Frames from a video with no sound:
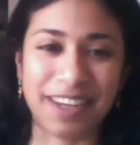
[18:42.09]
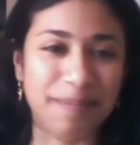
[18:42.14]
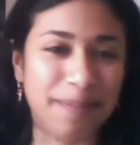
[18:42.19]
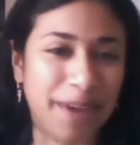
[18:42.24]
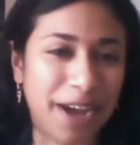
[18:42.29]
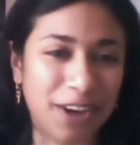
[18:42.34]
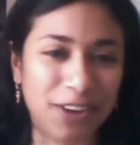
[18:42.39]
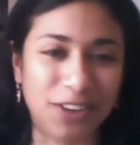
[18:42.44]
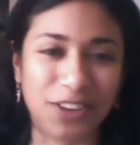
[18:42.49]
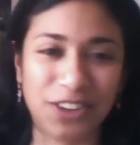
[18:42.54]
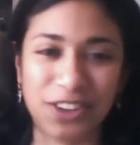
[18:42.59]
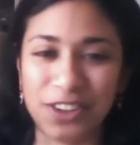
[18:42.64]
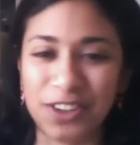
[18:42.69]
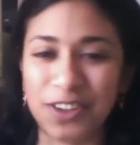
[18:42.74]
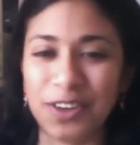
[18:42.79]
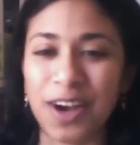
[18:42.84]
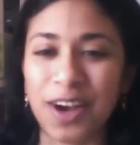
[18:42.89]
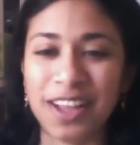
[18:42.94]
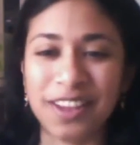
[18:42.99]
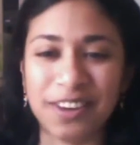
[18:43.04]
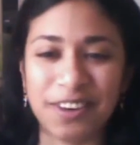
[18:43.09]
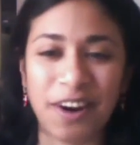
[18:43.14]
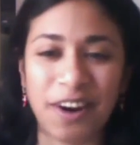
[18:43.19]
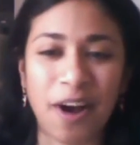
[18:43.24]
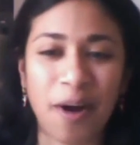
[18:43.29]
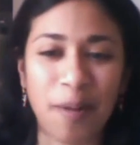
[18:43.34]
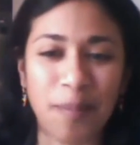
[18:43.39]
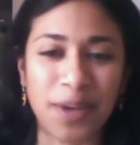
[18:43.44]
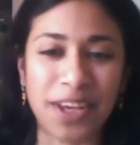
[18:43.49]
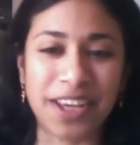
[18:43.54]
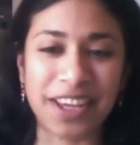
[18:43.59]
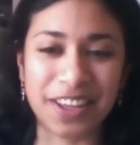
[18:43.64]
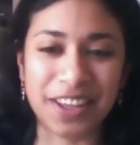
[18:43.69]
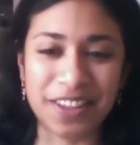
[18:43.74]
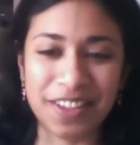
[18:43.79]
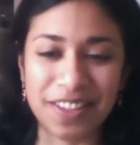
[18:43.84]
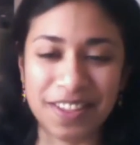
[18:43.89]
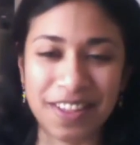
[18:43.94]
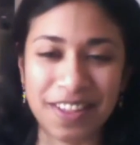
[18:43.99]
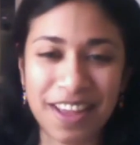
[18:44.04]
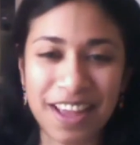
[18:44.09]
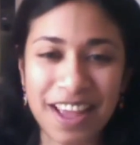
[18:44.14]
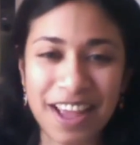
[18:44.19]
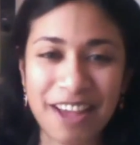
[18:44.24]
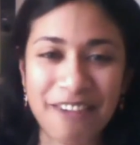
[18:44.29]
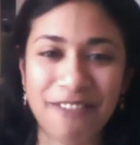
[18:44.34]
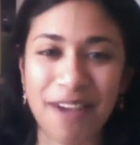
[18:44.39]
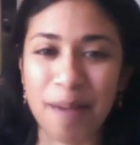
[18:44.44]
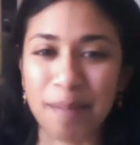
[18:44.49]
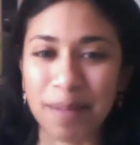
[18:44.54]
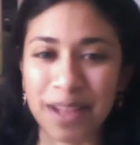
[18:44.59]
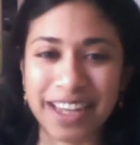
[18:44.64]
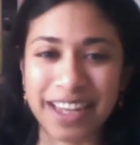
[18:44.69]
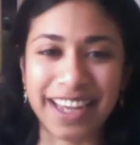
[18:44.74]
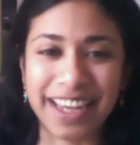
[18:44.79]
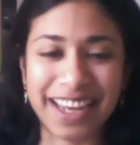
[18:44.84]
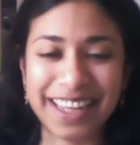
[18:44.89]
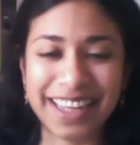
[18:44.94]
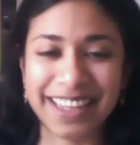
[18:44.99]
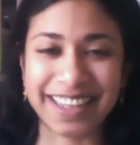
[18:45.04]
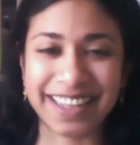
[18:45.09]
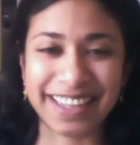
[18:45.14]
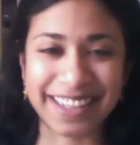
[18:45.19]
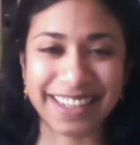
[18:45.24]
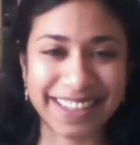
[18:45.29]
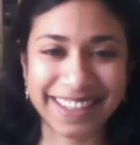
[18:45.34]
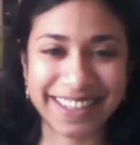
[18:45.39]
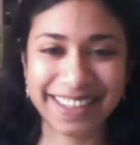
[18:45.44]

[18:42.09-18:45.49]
about, other hobbies, family, anything.